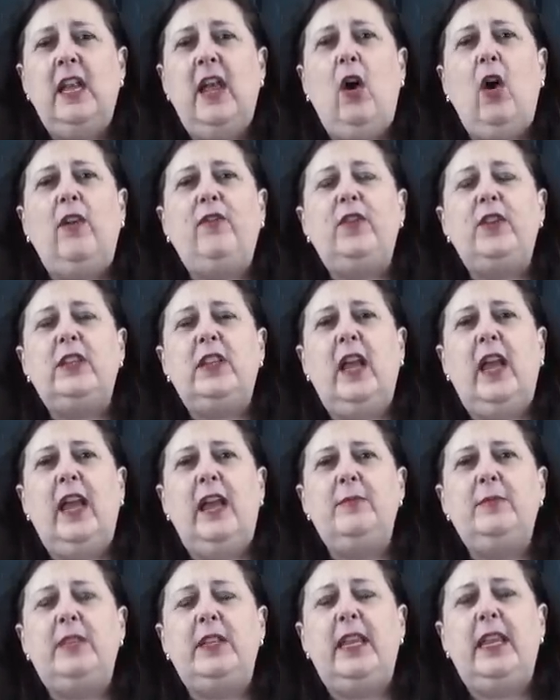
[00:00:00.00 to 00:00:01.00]

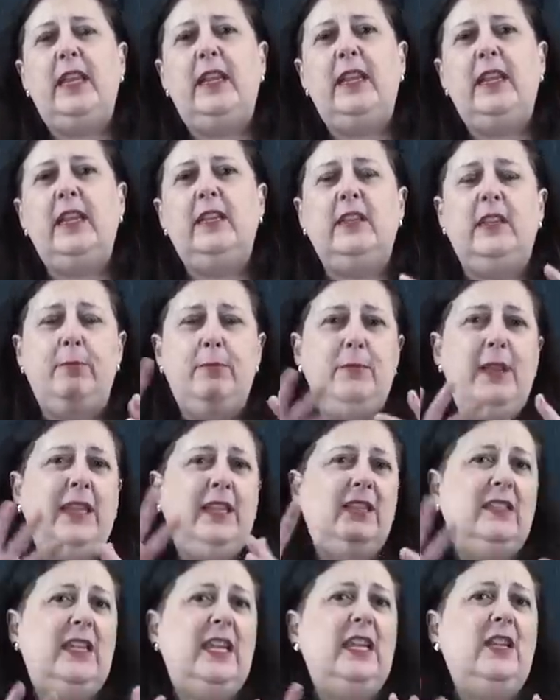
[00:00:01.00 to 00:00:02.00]
Oftentimes it is
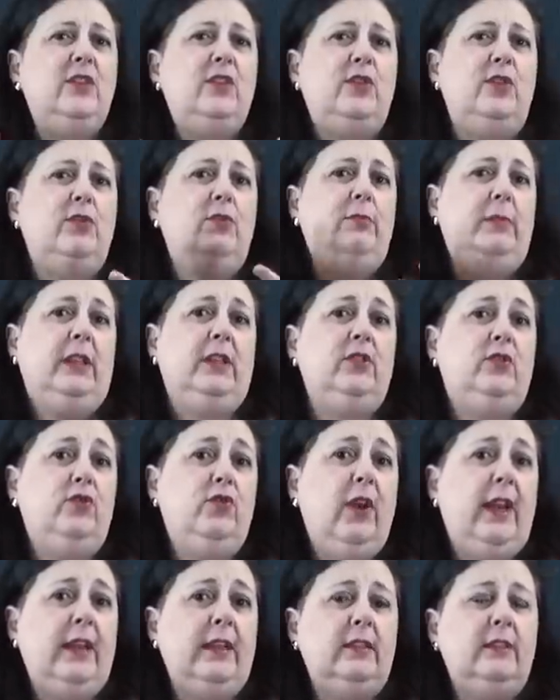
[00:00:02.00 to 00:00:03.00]
mixed into mixed
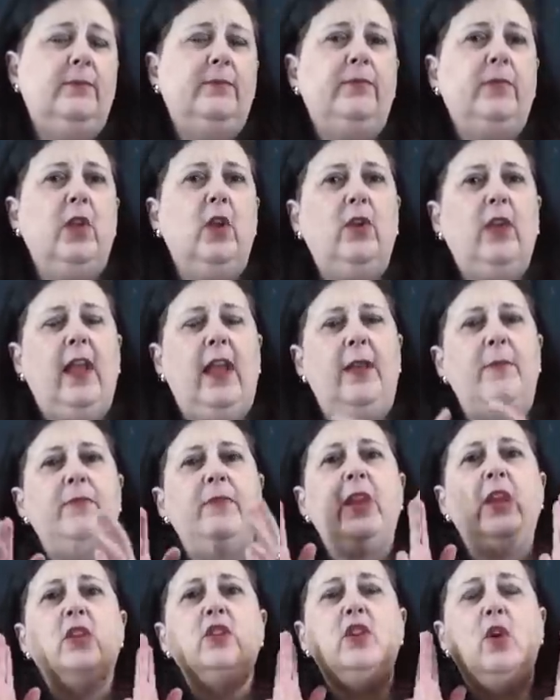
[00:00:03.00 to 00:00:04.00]
drinks. Okay,
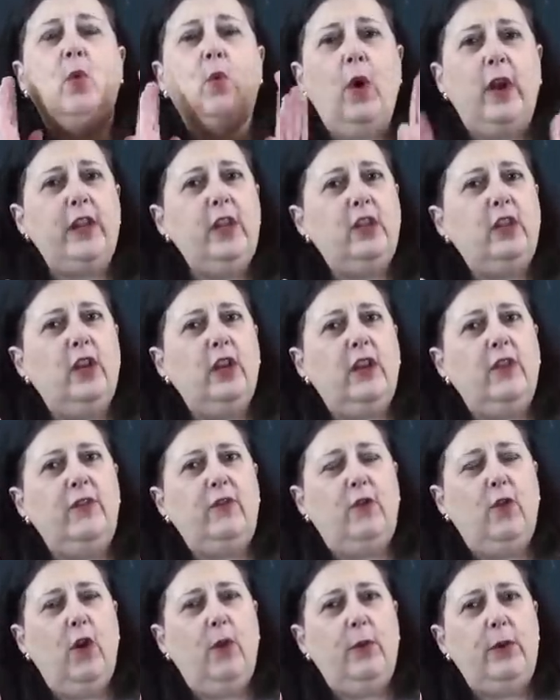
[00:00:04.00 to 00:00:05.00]
so what are you looking
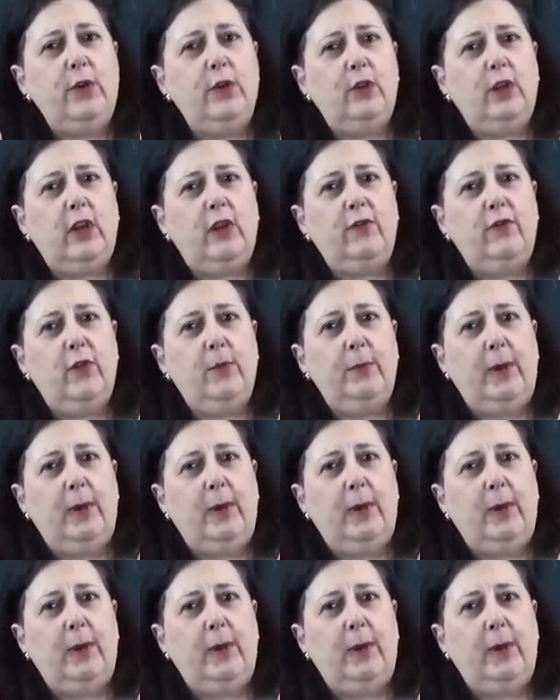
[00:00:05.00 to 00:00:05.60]
for when you're looking for